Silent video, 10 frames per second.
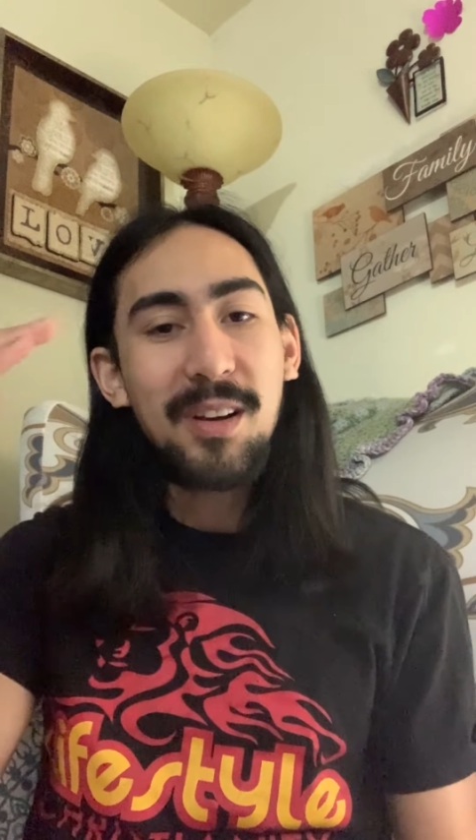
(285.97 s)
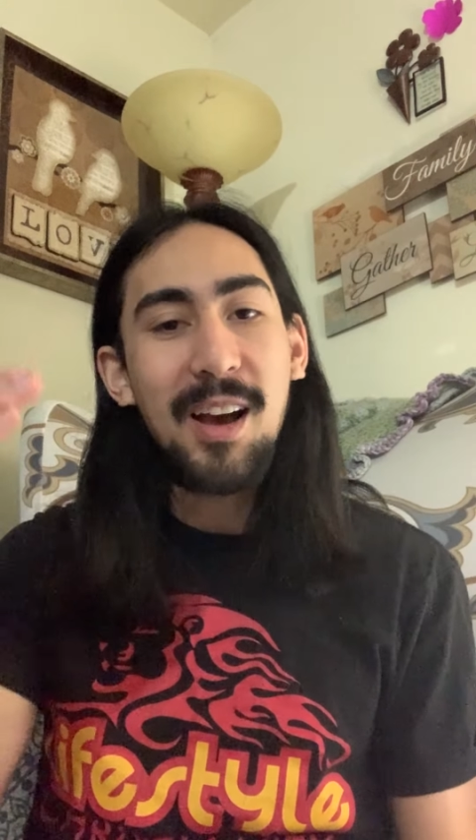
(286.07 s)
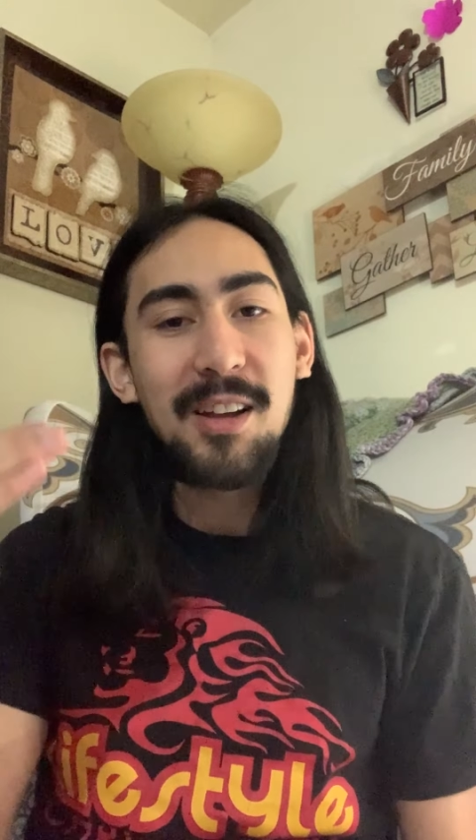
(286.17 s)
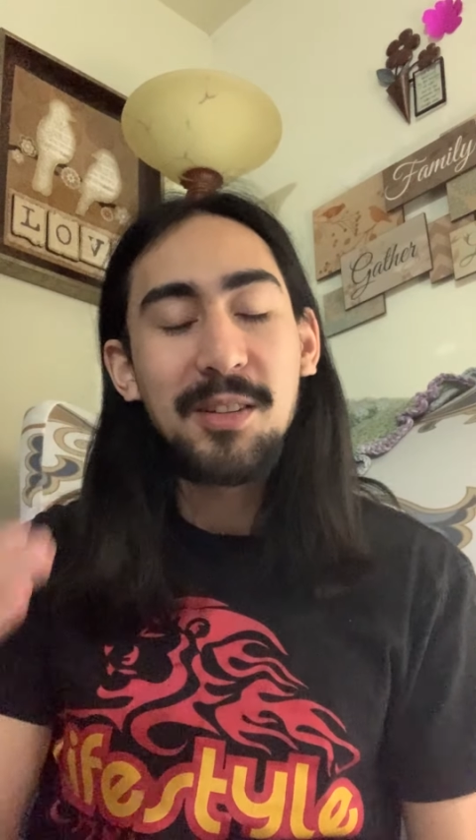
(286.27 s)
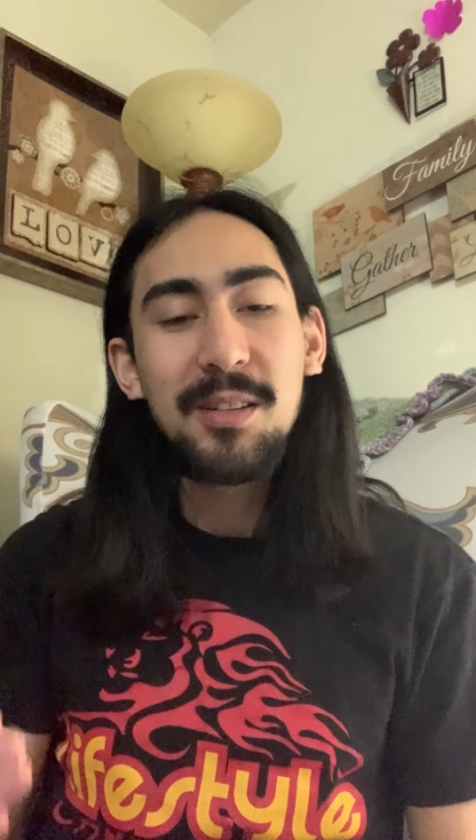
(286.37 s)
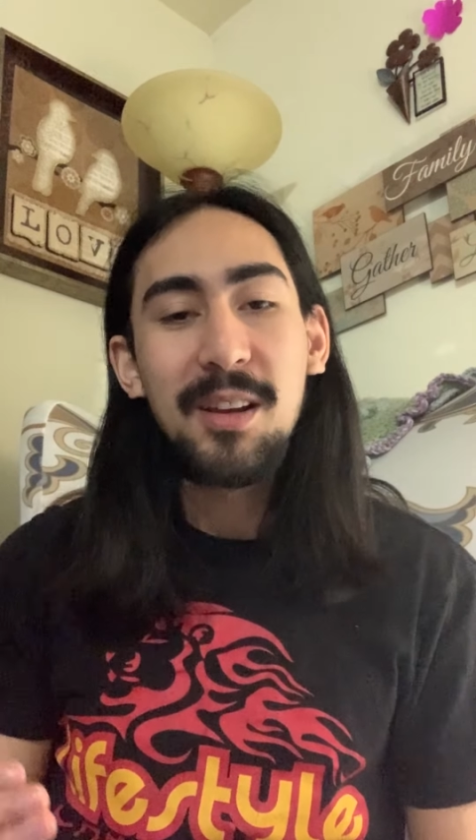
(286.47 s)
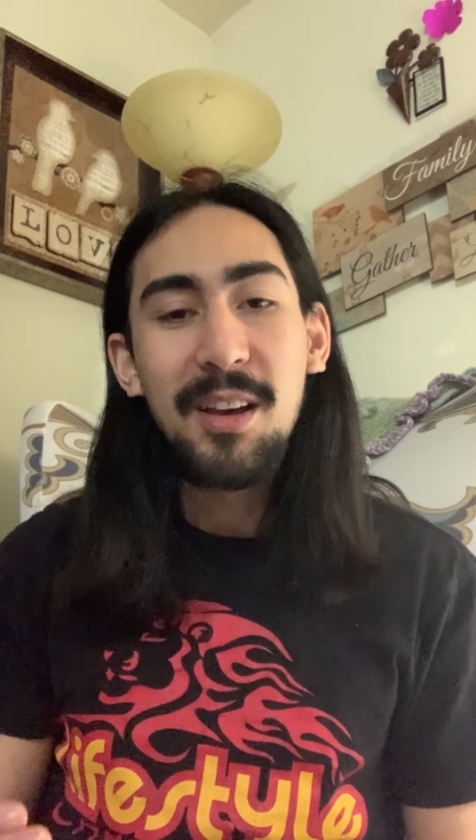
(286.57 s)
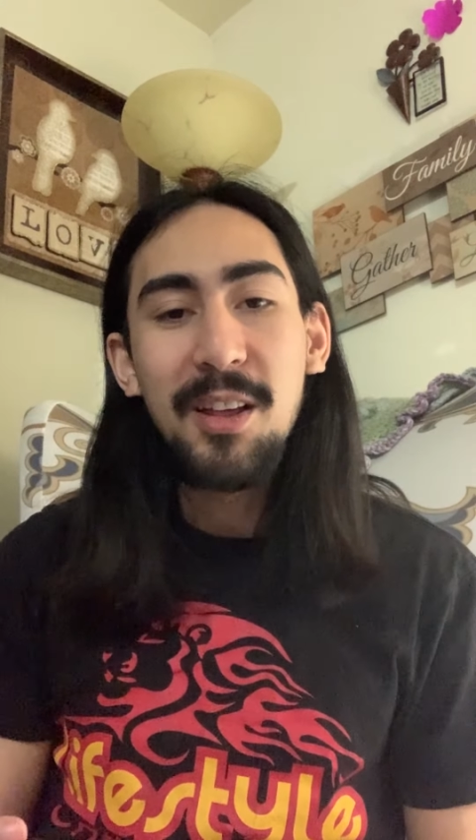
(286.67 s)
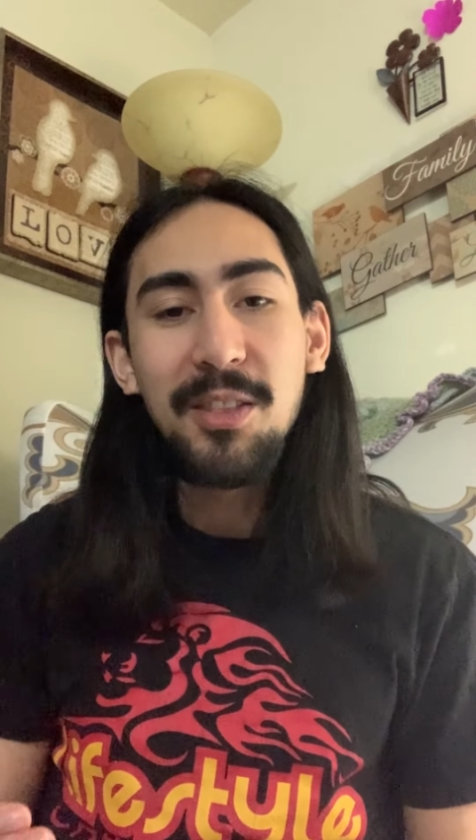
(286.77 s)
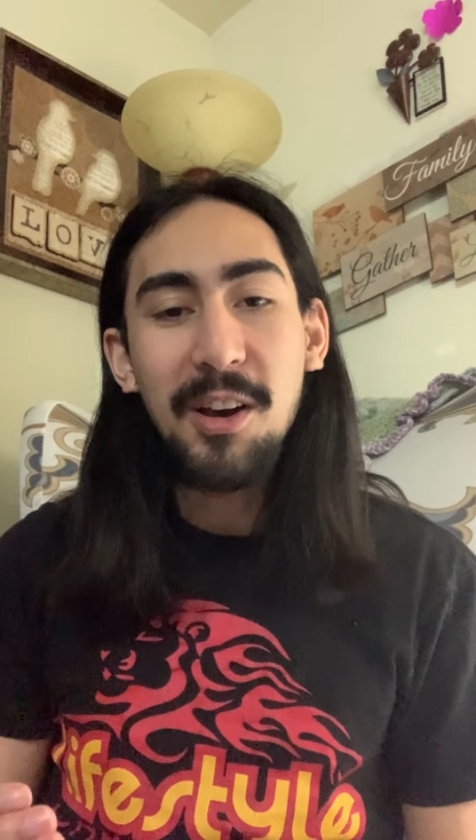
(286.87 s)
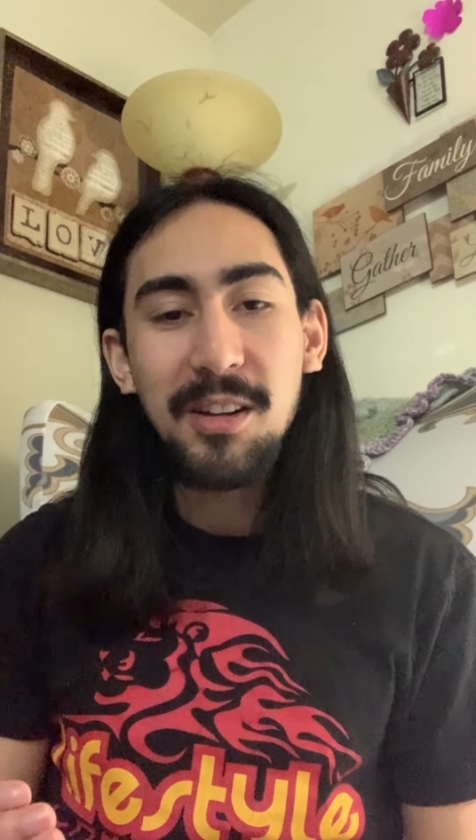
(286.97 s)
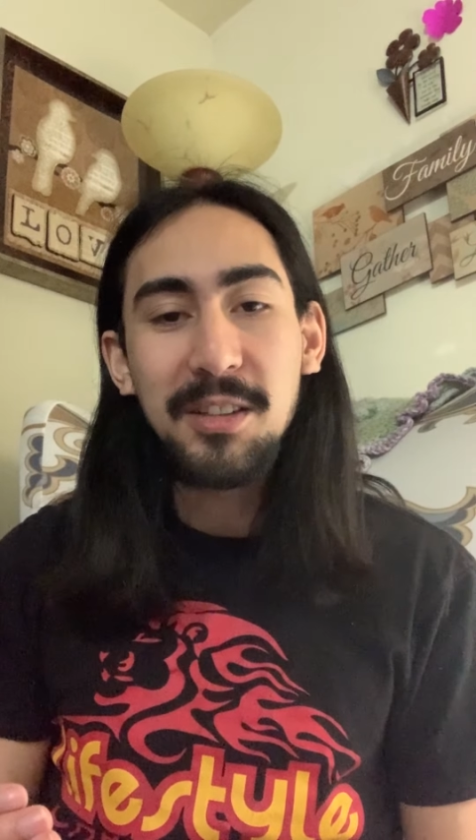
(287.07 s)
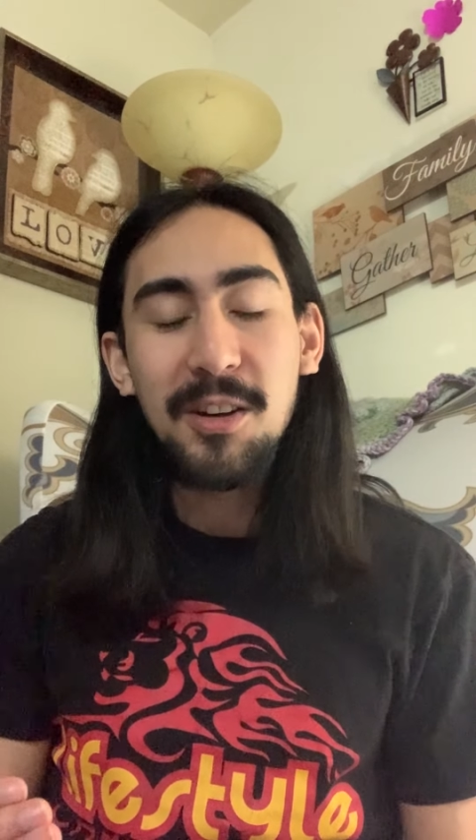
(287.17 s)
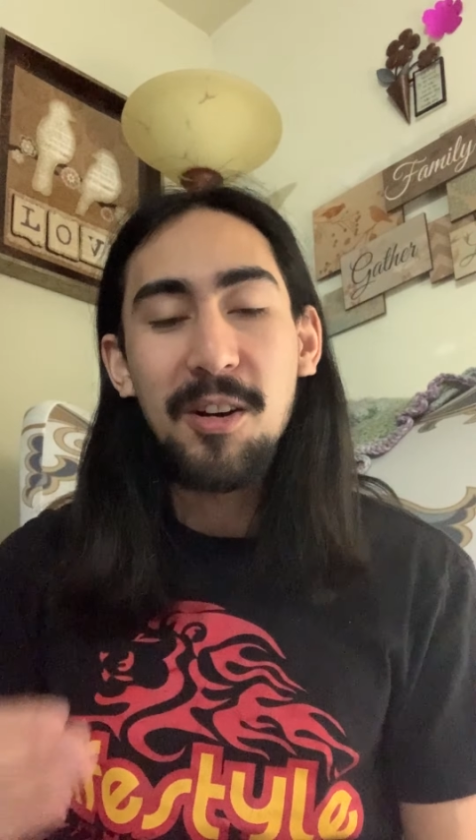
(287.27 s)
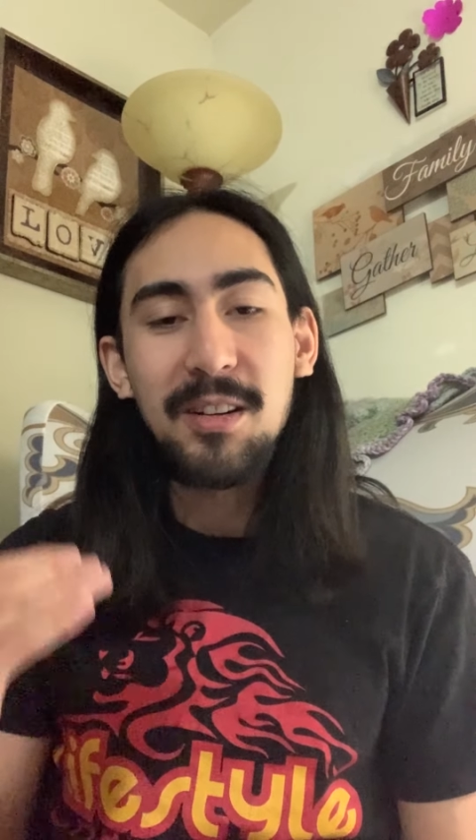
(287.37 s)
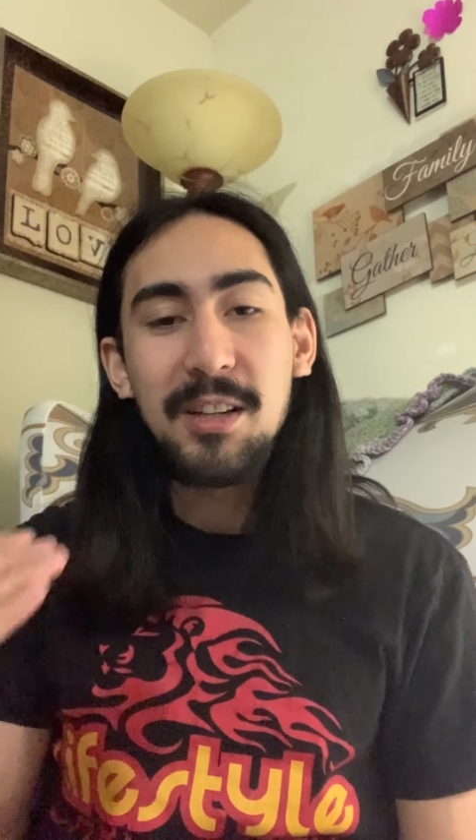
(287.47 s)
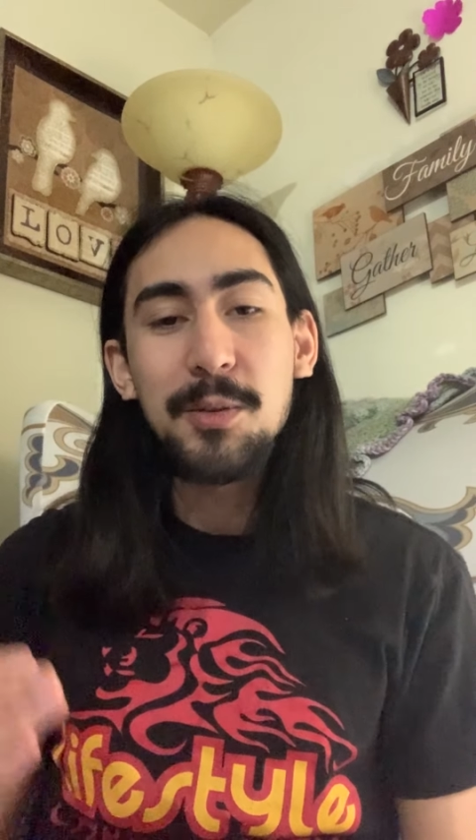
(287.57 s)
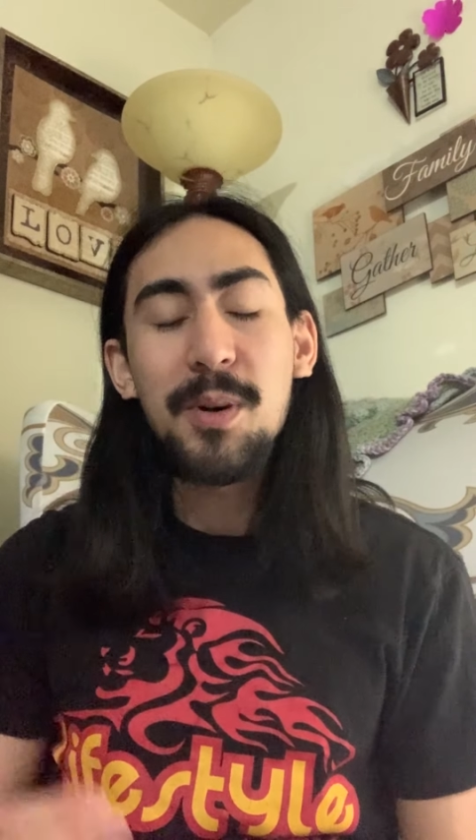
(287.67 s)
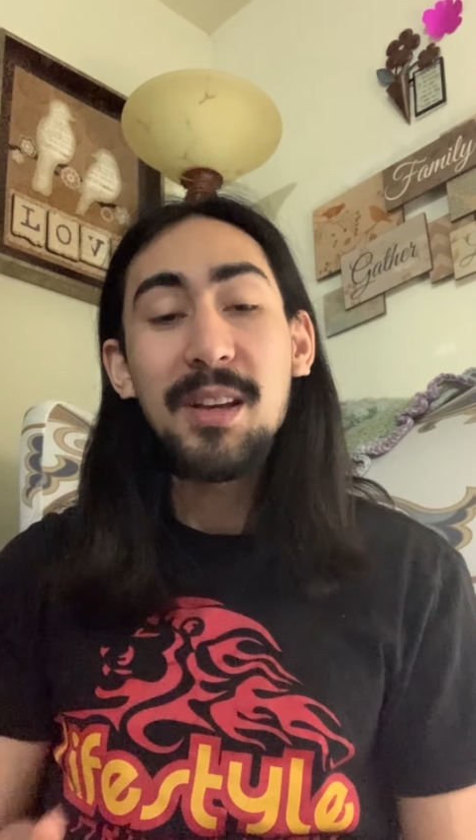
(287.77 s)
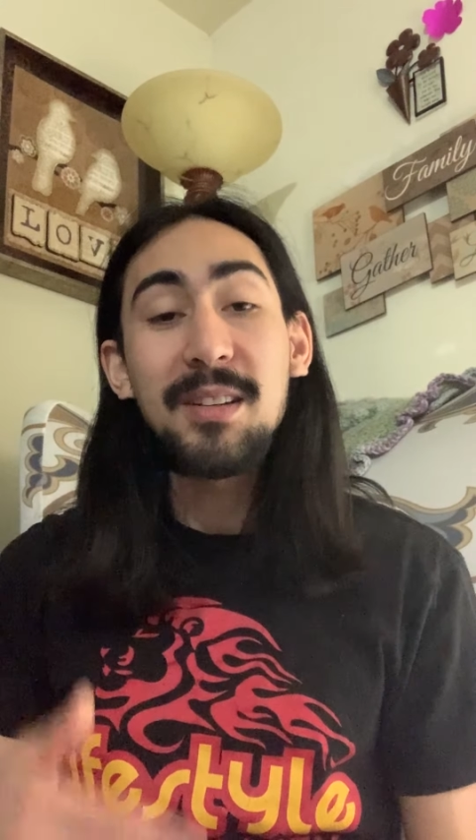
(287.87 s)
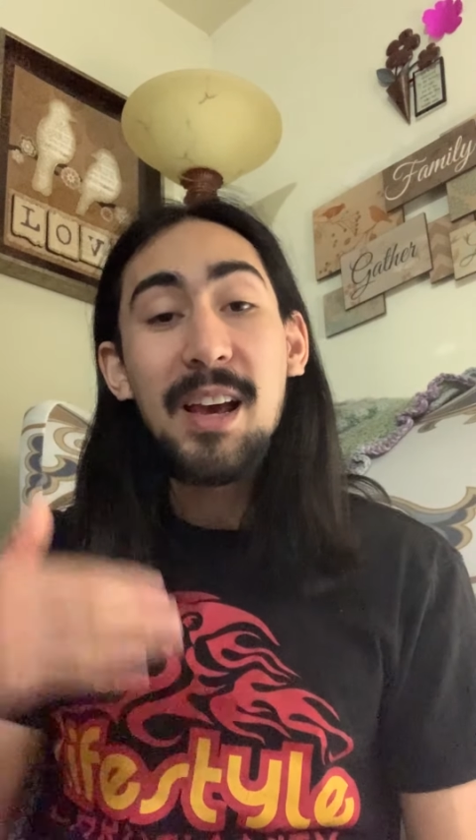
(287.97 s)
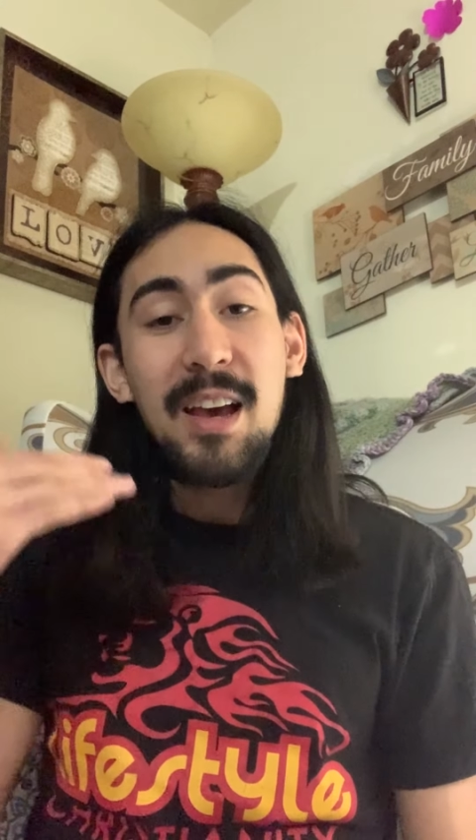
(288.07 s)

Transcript: God's thoughts are and his ways.